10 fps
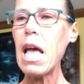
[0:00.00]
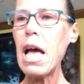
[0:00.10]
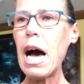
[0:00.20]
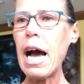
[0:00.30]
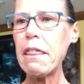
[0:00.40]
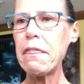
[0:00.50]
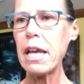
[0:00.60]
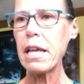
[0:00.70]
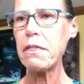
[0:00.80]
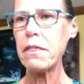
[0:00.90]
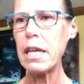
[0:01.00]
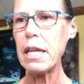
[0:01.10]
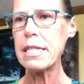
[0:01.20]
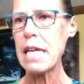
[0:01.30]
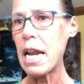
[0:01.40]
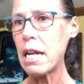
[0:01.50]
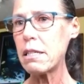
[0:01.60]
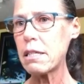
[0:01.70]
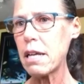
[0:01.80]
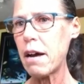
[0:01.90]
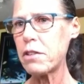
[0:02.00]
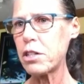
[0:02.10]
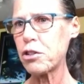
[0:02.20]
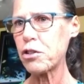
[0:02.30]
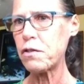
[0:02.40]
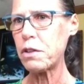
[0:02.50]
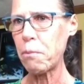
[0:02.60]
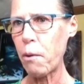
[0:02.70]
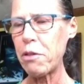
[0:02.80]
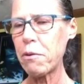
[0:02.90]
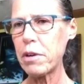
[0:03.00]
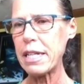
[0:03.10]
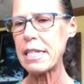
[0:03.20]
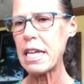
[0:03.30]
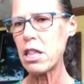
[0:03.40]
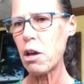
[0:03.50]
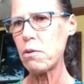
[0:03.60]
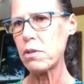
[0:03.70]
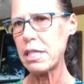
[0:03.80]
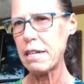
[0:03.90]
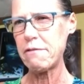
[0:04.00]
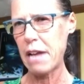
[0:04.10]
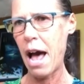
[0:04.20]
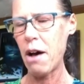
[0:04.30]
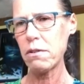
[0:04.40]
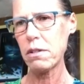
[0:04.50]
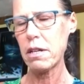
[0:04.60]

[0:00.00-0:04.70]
I think the tenets of the Church of the Brethren and seeing those lived out,